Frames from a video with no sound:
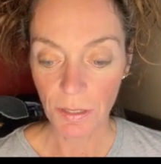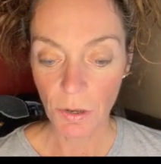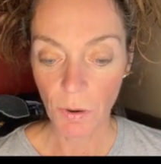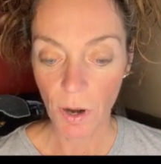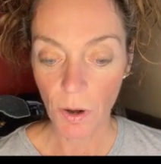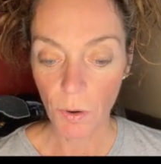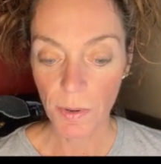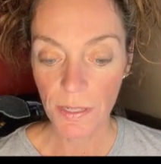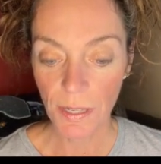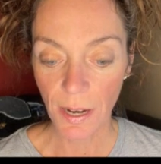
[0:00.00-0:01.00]
You
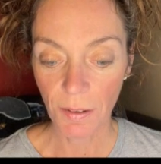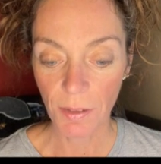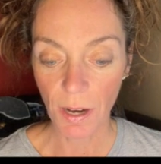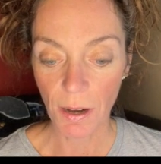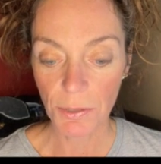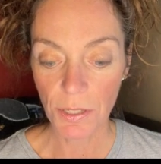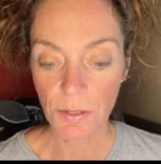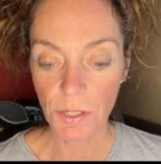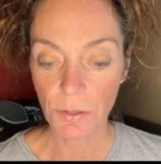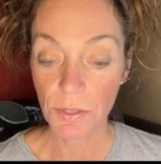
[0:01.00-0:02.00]
always have the
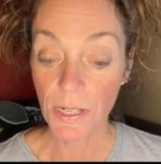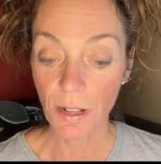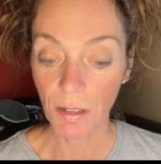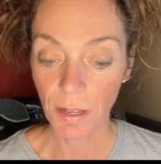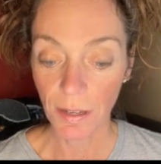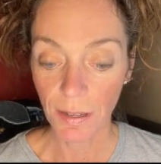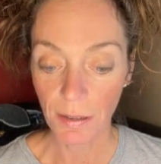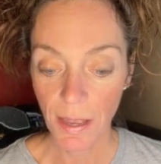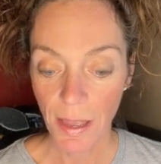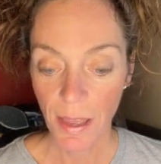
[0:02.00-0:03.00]
option to
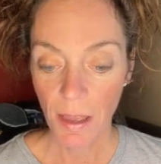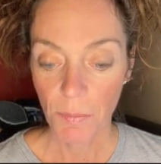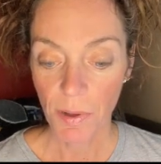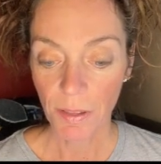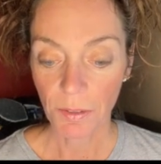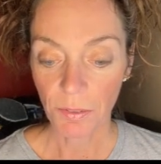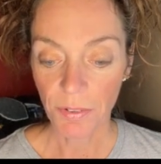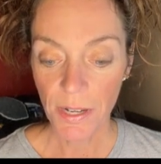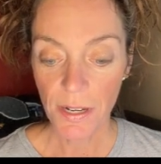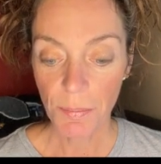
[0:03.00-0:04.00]
decline, but they're
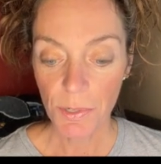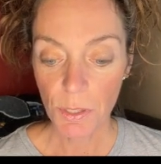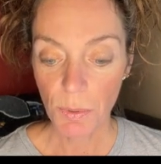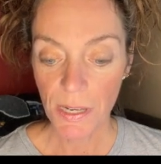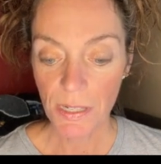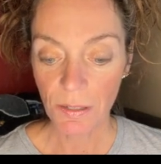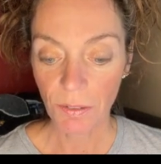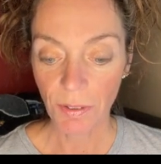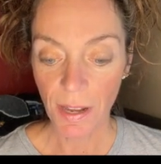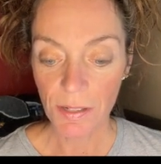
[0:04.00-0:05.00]
very
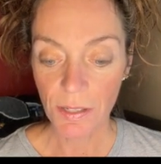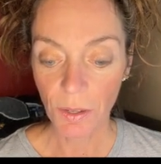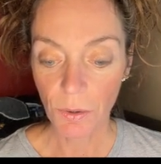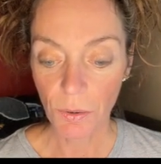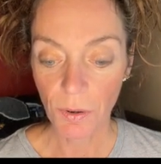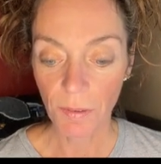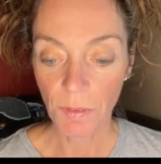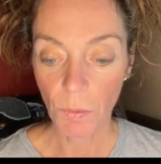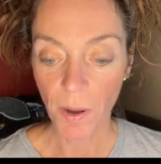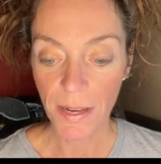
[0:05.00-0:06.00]
persuasive, as the goal of
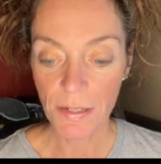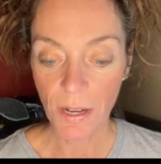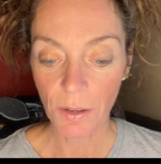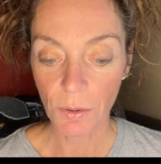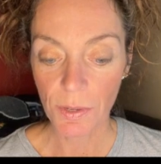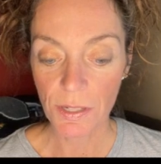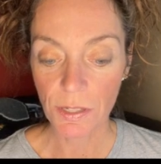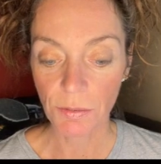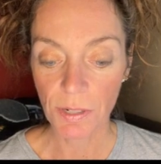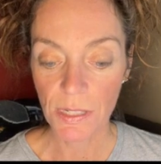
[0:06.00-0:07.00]
the white tunnel is
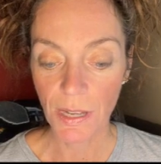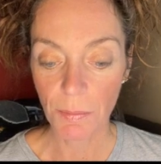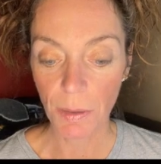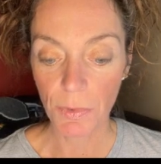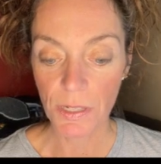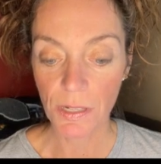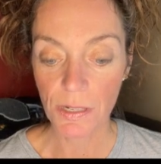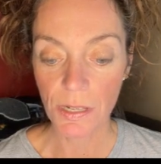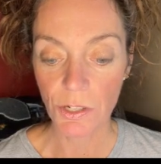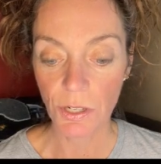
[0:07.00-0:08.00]
to reset memories and
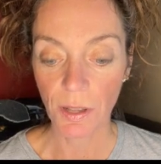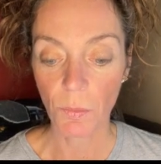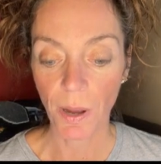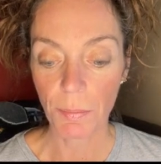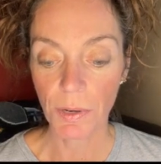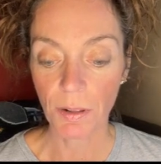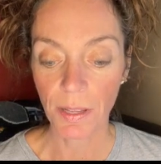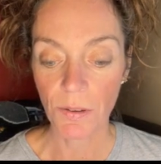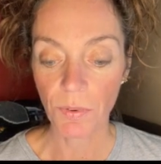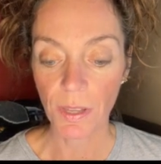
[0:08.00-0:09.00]
essentially wipe you
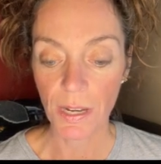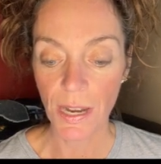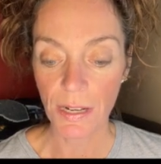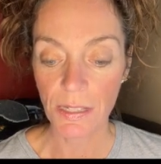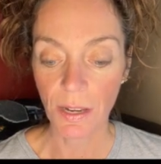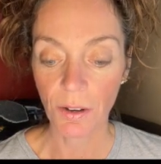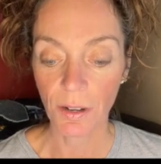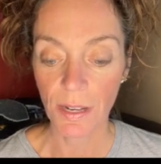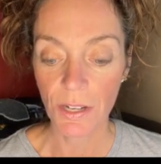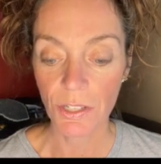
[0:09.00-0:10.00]
clean for the next
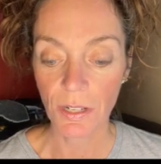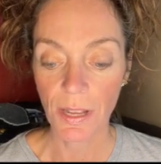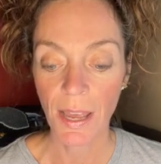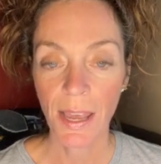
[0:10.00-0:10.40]
incarnation